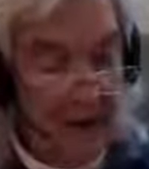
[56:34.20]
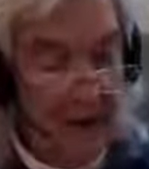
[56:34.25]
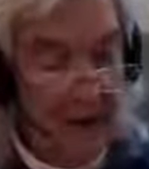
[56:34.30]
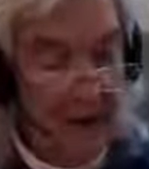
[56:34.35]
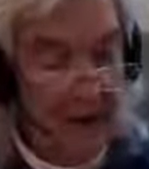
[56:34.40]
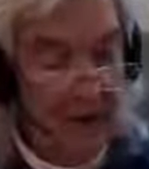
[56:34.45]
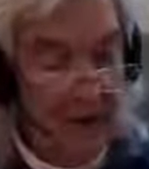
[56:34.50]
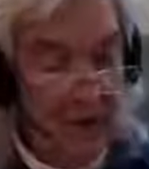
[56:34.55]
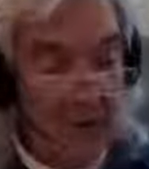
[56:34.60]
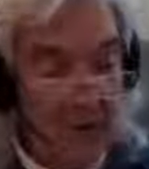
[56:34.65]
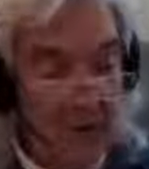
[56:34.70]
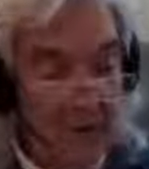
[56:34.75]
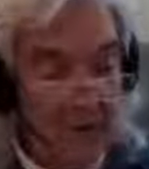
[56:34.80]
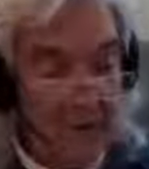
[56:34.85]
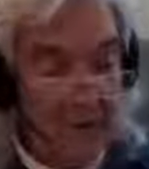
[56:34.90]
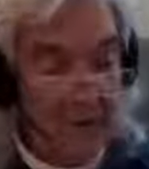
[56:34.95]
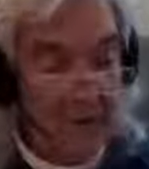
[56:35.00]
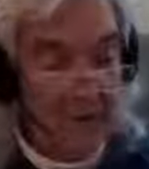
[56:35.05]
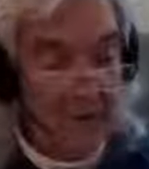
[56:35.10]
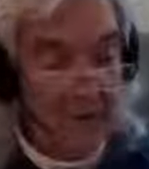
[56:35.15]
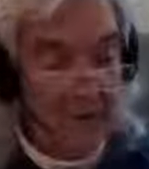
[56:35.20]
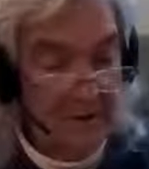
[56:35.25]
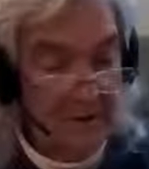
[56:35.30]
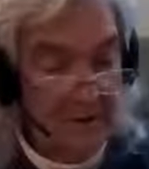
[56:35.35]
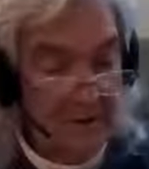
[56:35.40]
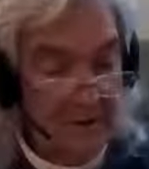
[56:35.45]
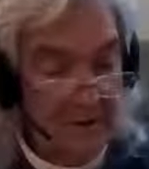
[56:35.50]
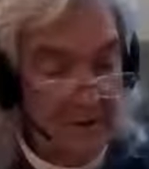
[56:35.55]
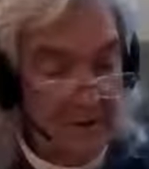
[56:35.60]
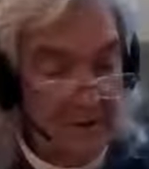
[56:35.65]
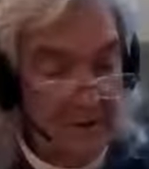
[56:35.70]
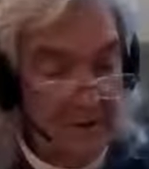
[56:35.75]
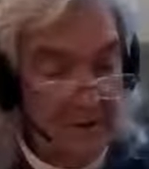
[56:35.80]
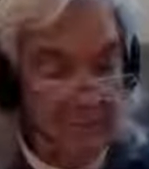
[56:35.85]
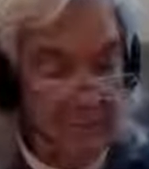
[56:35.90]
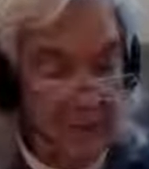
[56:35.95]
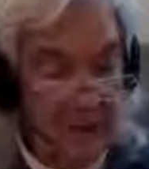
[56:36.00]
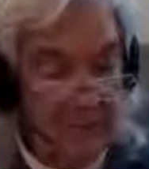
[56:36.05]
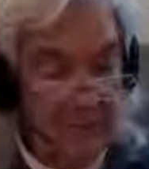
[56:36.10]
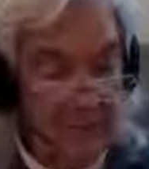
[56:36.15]
I ought.
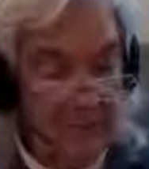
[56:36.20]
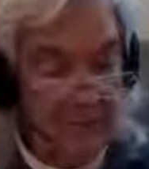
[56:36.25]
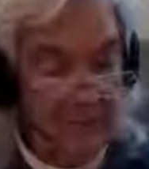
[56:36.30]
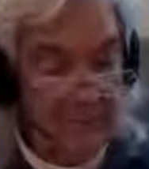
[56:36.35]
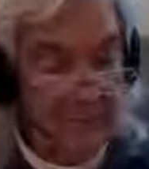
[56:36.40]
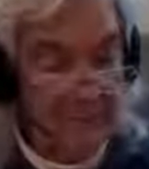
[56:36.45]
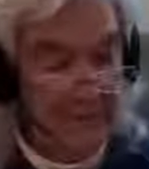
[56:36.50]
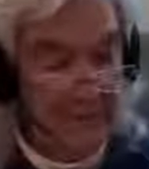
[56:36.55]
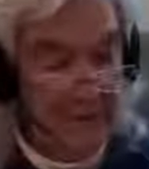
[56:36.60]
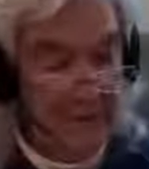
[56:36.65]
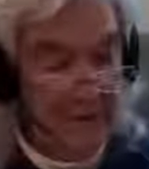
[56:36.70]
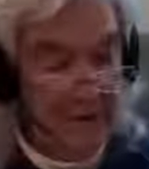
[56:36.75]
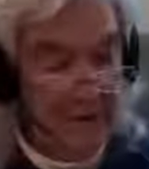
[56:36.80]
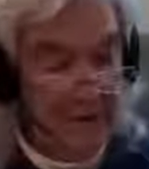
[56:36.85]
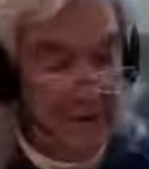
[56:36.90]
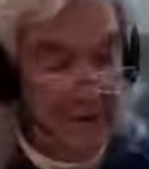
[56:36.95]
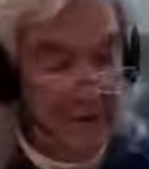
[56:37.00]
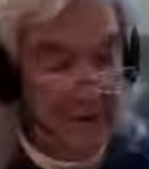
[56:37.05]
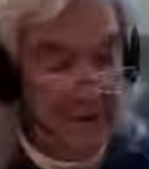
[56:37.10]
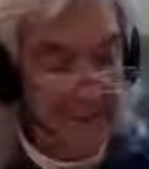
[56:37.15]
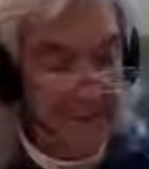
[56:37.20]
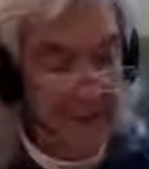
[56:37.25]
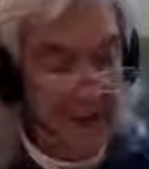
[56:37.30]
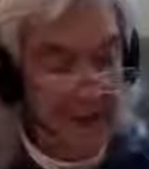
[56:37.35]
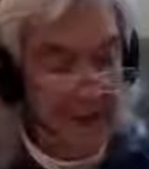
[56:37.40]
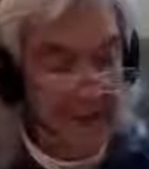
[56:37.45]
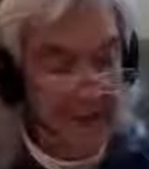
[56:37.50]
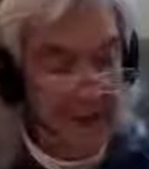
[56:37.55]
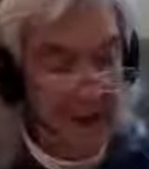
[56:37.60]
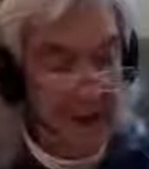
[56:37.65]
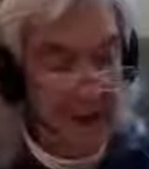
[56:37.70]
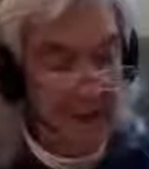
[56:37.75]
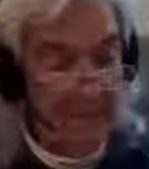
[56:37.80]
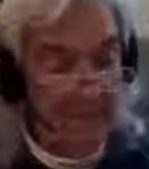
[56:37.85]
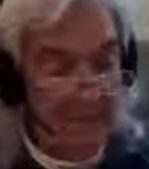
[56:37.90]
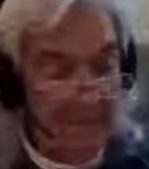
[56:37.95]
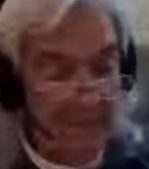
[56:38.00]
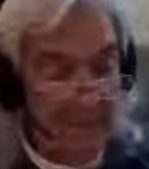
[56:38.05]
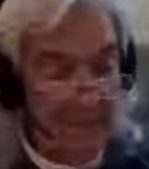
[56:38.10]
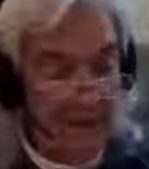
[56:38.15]
Good mother. Spend
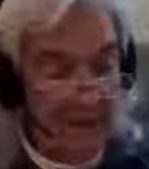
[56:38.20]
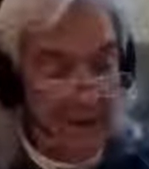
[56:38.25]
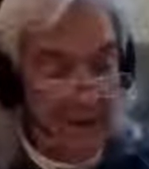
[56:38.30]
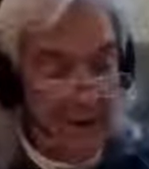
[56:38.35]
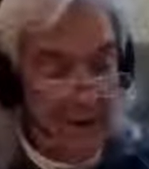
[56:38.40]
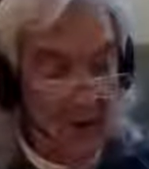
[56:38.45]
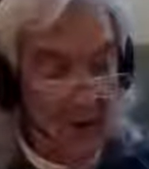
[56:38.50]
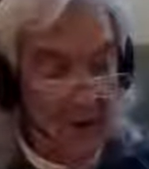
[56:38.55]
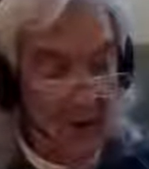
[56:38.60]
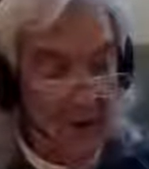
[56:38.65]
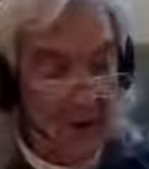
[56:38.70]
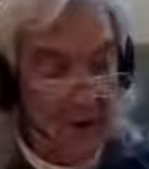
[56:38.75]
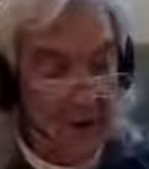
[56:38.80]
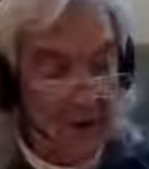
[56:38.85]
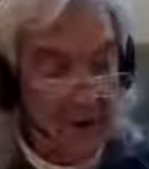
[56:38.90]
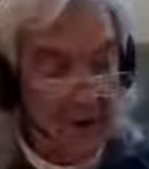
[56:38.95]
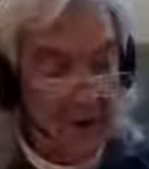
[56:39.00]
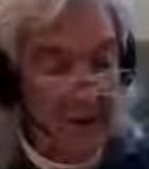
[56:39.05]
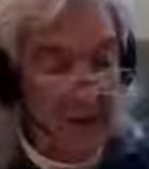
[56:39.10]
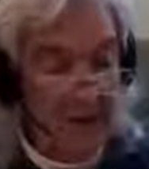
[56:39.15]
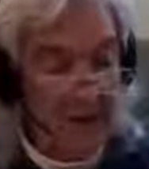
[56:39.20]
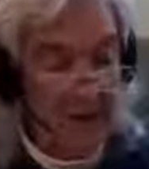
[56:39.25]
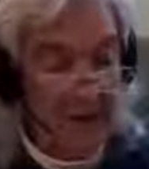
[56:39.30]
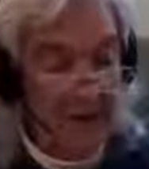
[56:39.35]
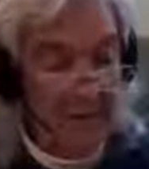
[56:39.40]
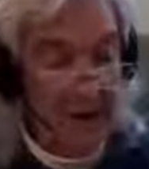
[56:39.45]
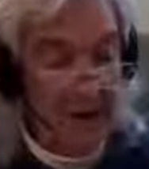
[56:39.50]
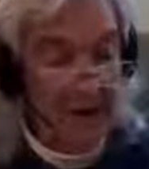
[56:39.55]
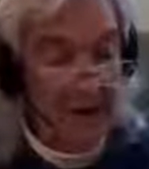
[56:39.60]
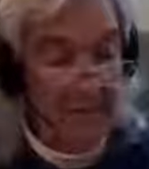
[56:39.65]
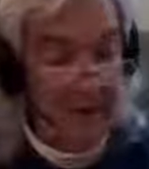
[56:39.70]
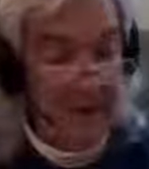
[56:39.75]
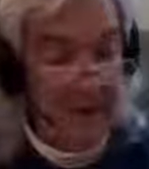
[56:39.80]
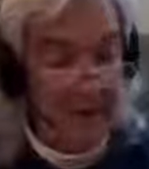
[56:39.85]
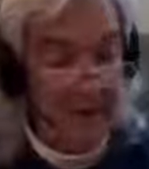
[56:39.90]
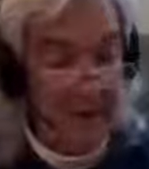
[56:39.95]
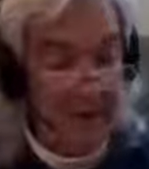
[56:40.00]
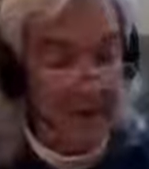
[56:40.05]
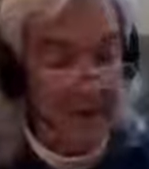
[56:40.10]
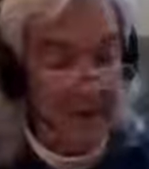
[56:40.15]
time. All are connected by the
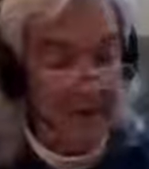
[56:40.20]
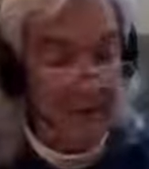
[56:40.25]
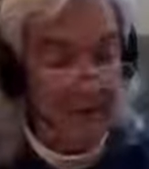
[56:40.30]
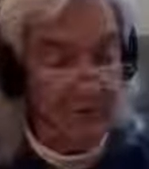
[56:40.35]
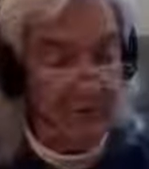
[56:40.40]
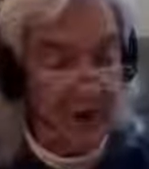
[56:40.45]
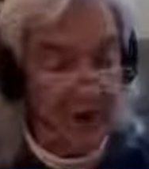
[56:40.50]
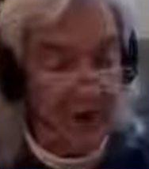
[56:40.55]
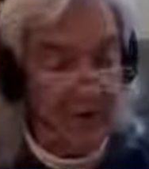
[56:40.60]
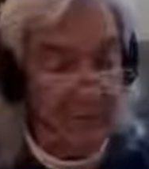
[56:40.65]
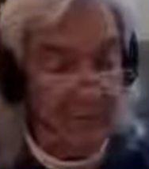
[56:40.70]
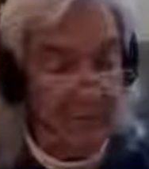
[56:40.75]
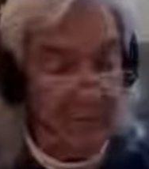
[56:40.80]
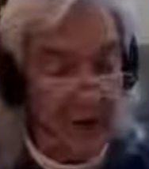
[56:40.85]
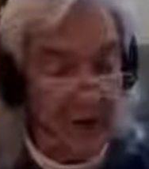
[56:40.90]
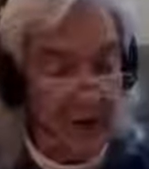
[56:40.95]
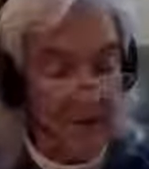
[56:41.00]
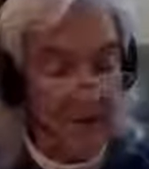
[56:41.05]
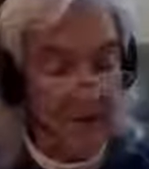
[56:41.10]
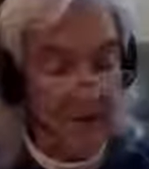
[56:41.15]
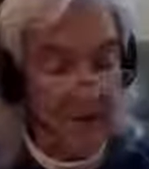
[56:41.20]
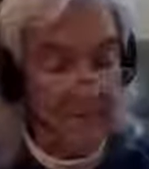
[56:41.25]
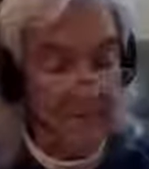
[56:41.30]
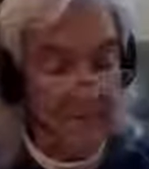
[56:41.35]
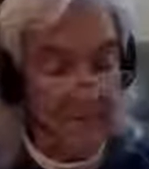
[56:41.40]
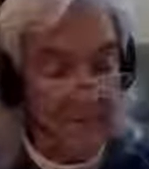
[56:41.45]
magnetic attraction bonding.